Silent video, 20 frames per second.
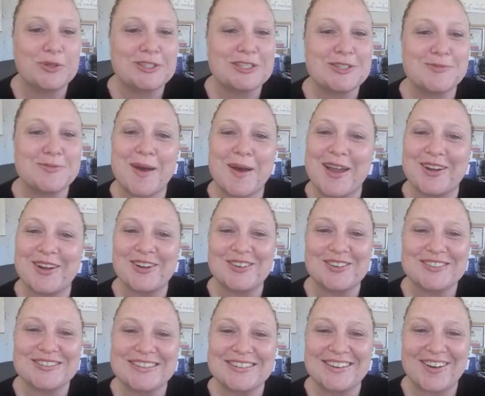
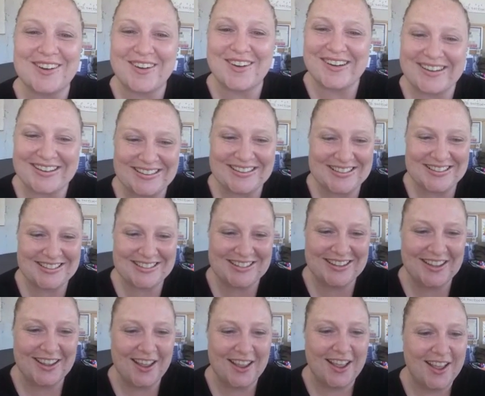inspires an artist.